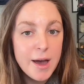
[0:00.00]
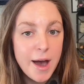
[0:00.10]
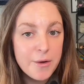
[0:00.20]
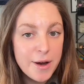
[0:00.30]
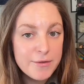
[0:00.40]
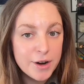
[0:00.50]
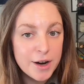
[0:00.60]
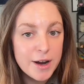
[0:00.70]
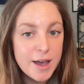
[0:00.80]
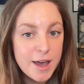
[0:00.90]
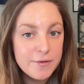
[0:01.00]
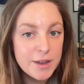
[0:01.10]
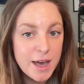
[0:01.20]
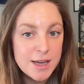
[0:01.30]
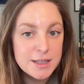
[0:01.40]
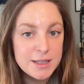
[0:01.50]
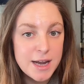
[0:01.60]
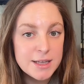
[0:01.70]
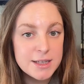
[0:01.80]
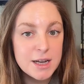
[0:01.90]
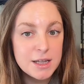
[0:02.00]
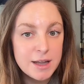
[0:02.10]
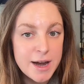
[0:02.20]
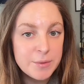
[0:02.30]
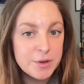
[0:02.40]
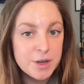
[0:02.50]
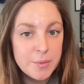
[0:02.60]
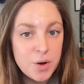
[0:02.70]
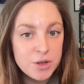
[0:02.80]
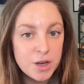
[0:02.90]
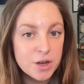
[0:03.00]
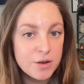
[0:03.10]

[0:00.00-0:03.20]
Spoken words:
However, if the case states a client with pneumonia,